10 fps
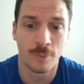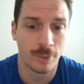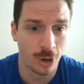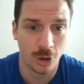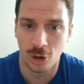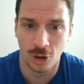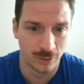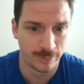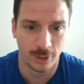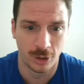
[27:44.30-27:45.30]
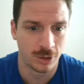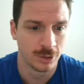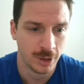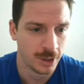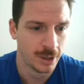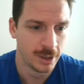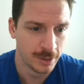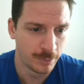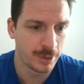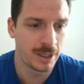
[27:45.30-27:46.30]
ball, off ball,
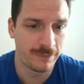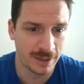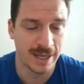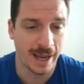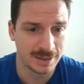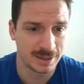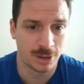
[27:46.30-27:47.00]
played fantastic